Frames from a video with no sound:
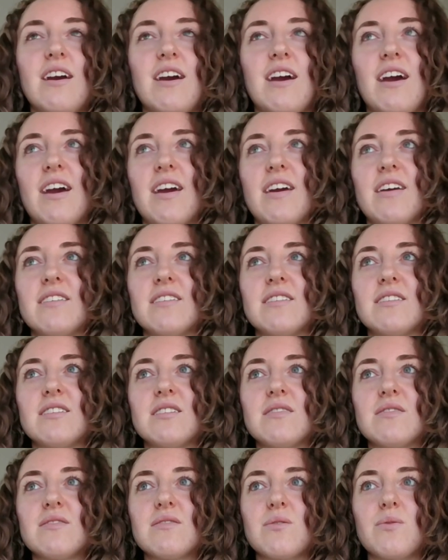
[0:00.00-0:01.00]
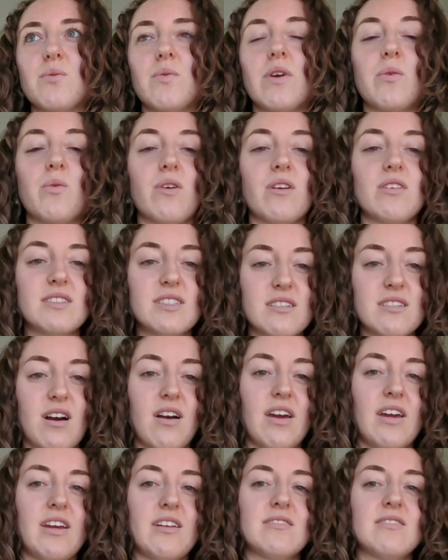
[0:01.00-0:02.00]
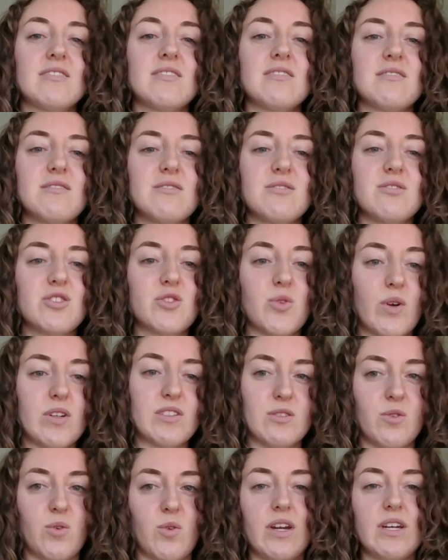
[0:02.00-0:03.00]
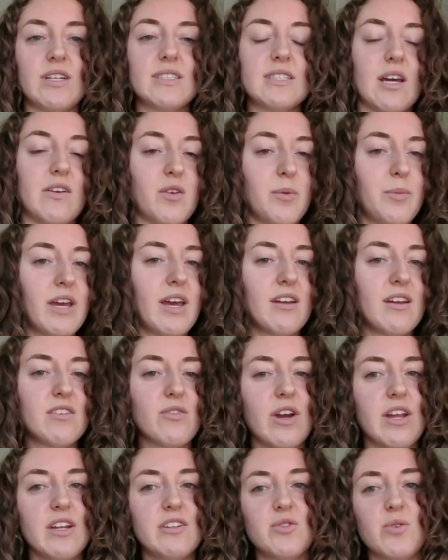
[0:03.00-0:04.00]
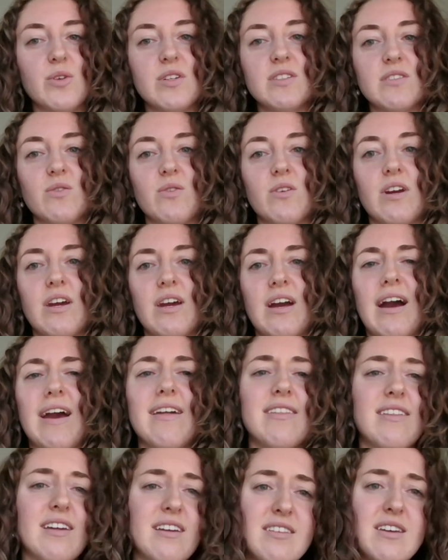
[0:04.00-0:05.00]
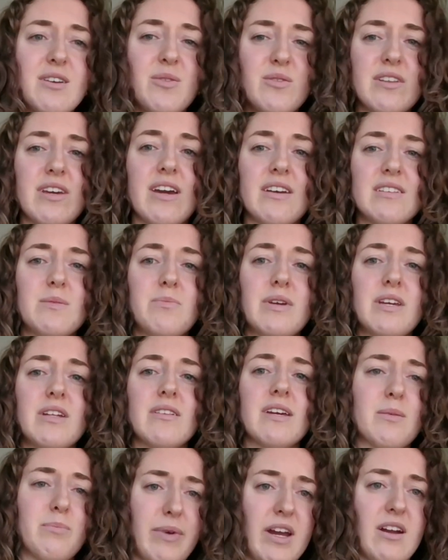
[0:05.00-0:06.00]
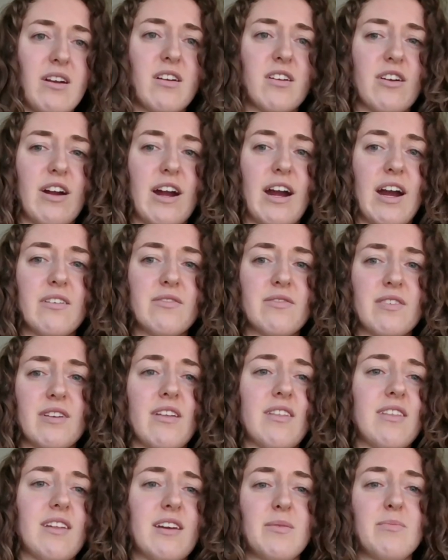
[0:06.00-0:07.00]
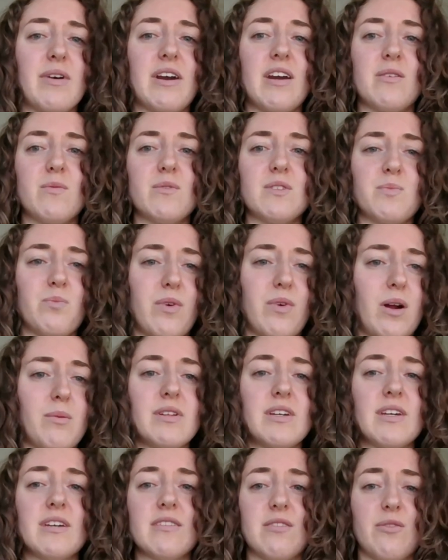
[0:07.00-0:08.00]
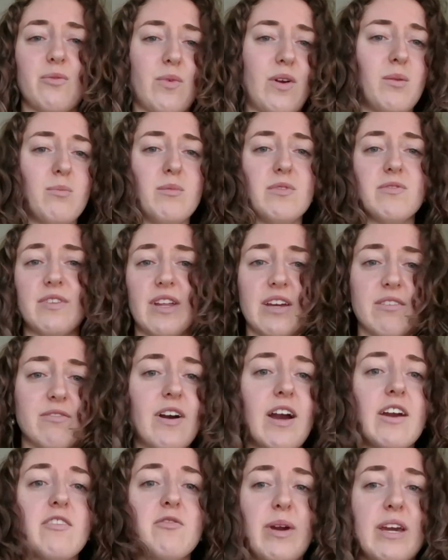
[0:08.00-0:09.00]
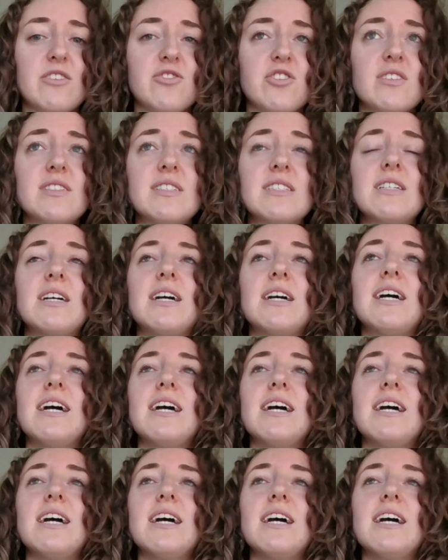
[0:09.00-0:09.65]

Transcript: and we were assigned short stories. Everybody had to write a short story. I think they only had to be like a paragraph. And I think mine was probably in the realm of like five pages.